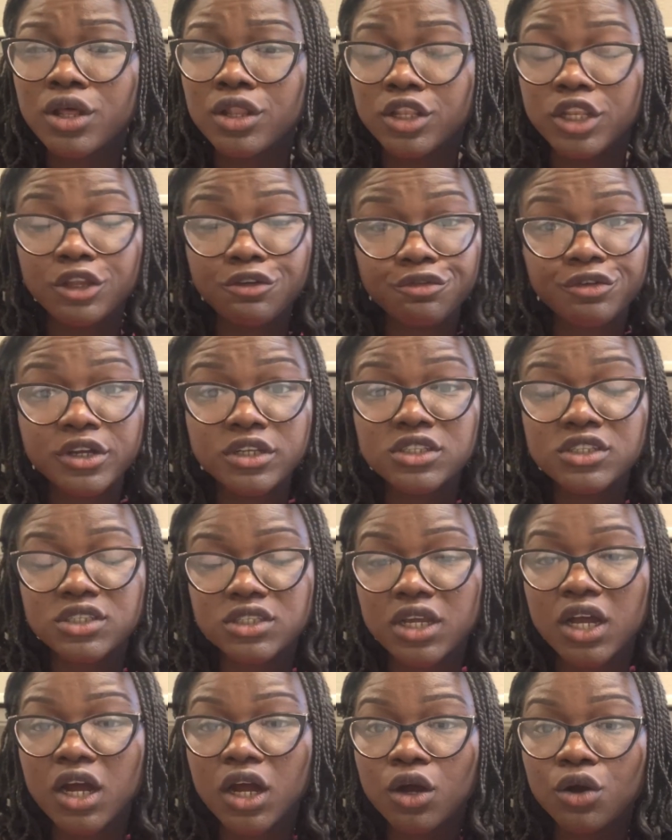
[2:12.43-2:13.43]
different
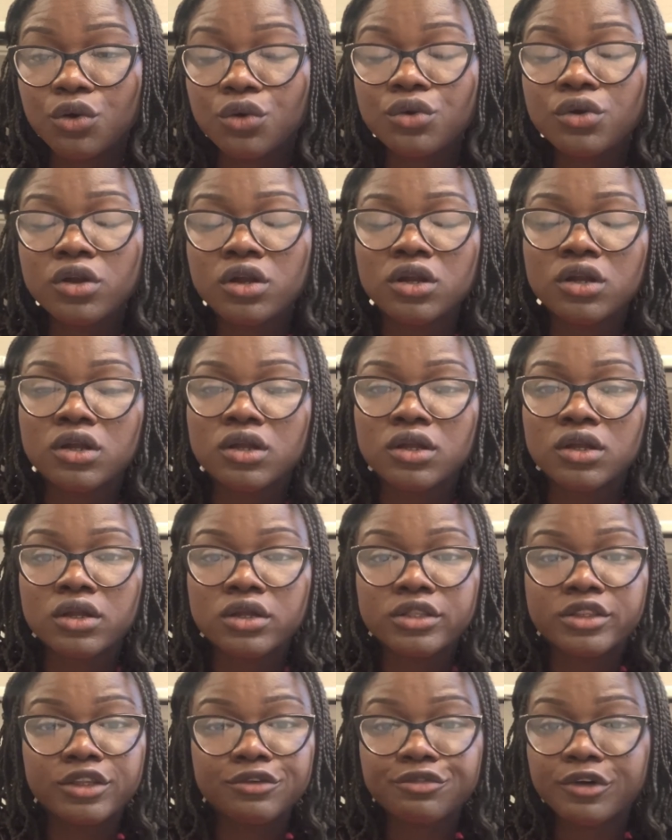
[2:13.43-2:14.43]
style,
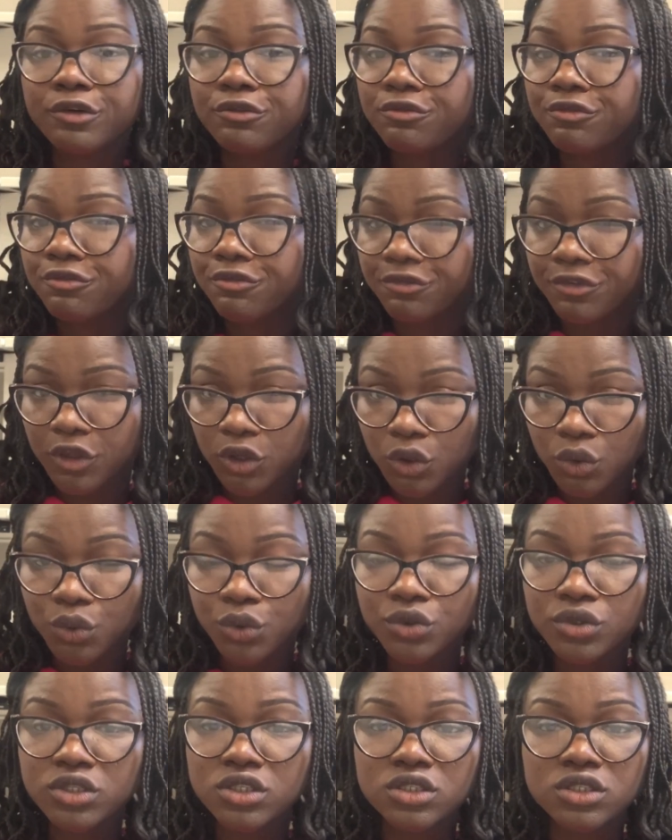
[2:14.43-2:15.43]
different
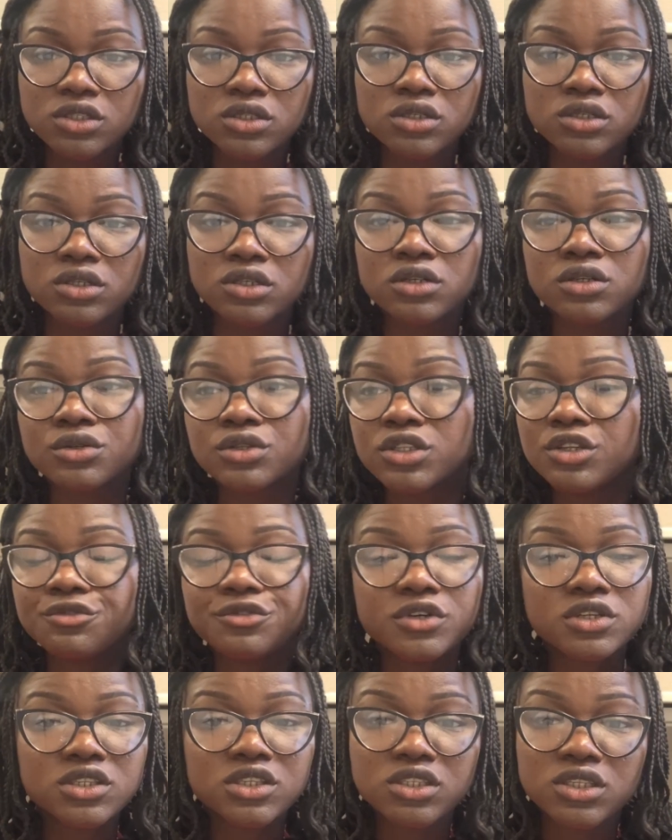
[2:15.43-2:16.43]
fields,
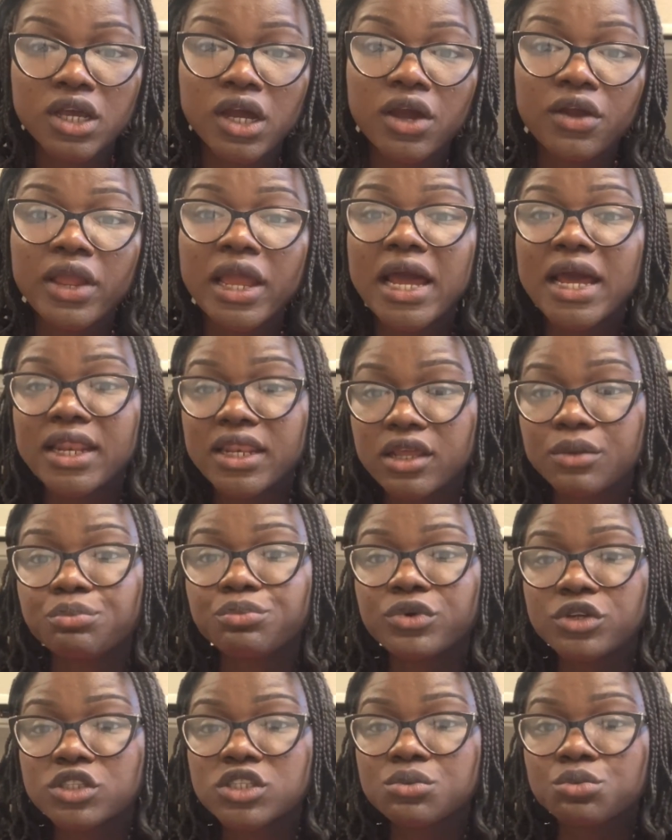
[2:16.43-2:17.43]
different style, and they
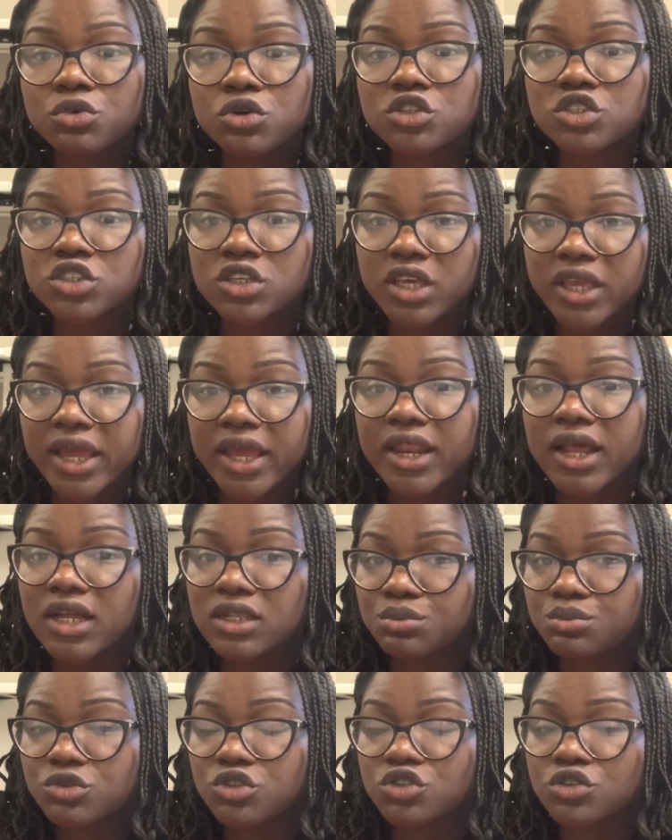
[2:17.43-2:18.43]
pretty much get
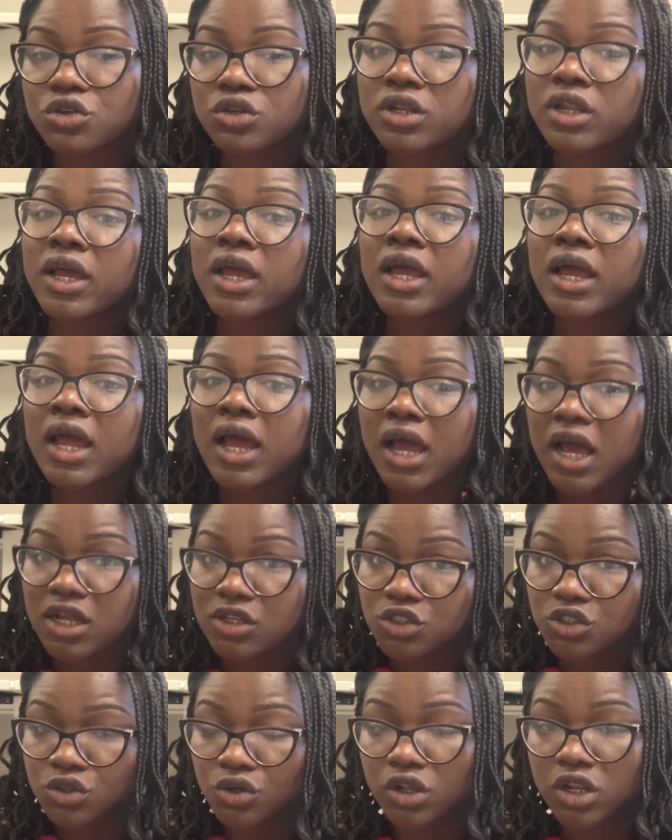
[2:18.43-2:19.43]
admission and
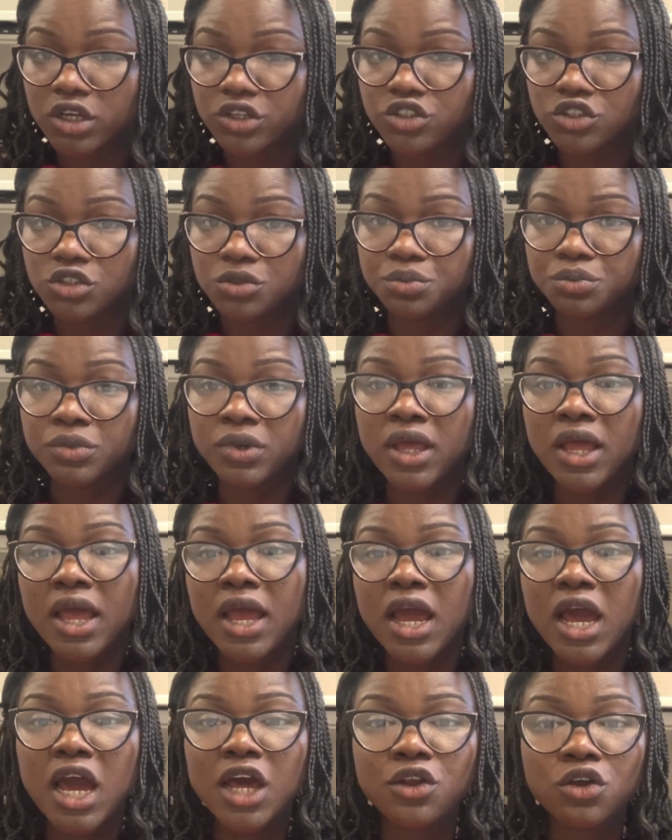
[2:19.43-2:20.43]
scholarship.
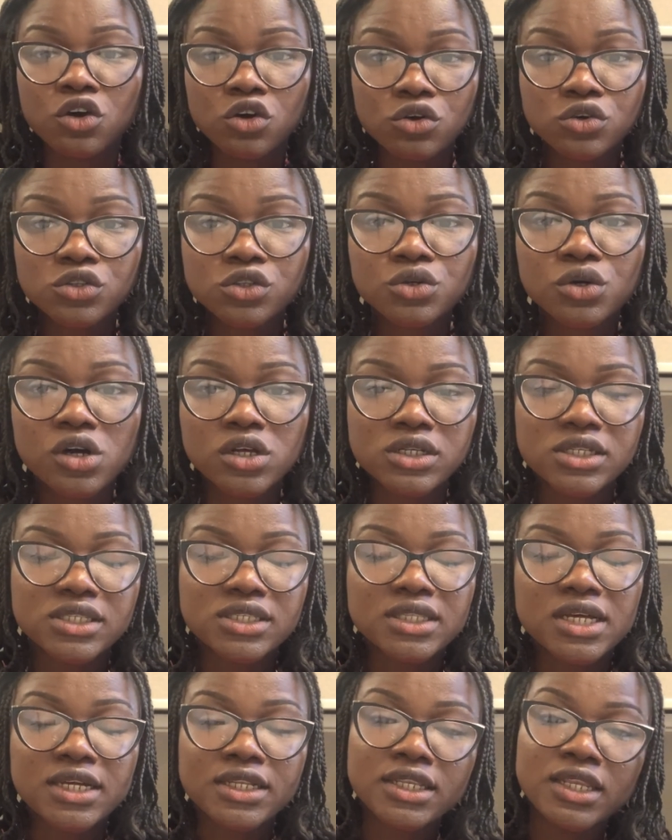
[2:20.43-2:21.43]
And also
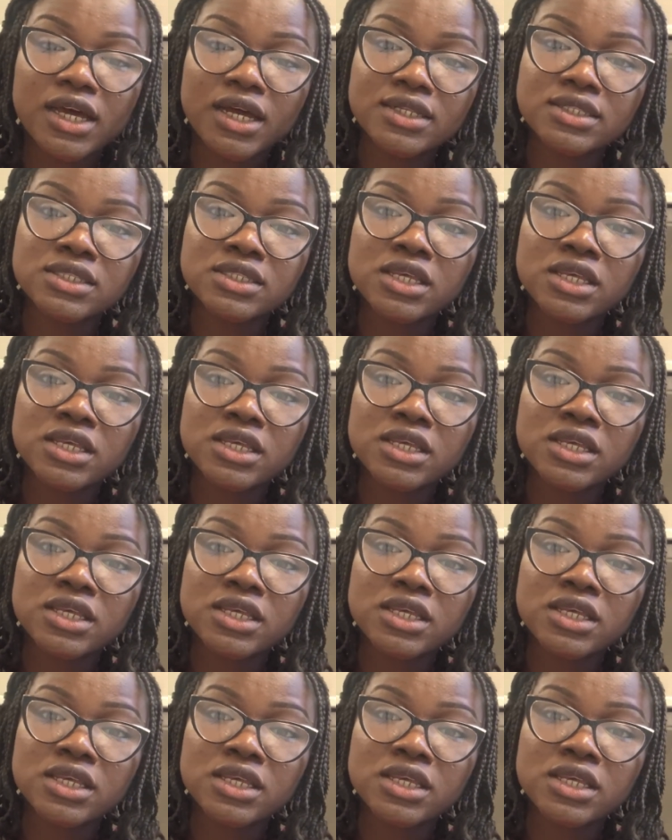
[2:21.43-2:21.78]
understand that